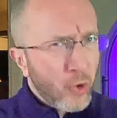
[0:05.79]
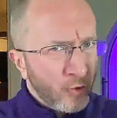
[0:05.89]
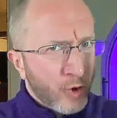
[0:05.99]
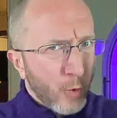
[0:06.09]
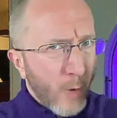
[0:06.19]
Don't
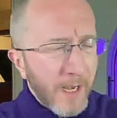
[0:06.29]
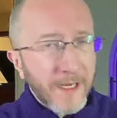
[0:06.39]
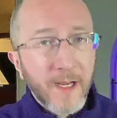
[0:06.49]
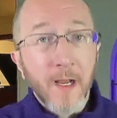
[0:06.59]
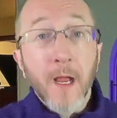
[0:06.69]
turn
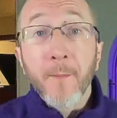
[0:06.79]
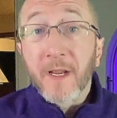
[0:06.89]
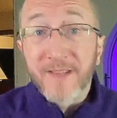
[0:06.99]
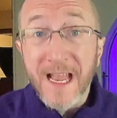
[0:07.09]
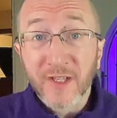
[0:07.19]
away
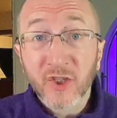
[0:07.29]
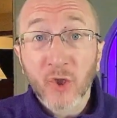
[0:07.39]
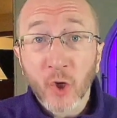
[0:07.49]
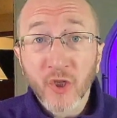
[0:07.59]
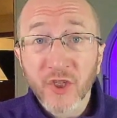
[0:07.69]
because that
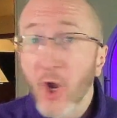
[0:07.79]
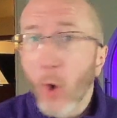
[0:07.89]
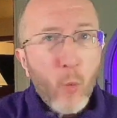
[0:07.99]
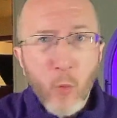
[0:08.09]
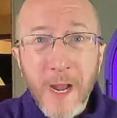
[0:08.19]
starts
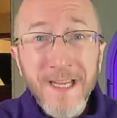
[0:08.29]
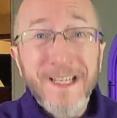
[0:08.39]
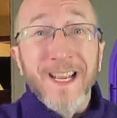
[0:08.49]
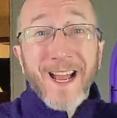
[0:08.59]
right